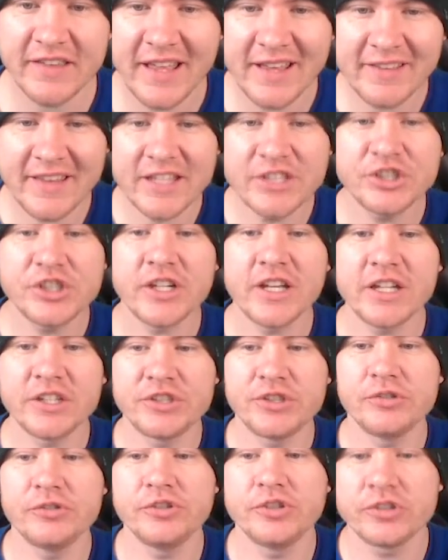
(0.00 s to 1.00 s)
That, that should
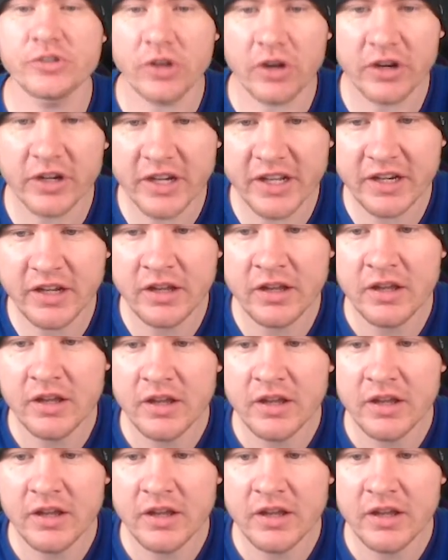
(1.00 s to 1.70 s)
get you started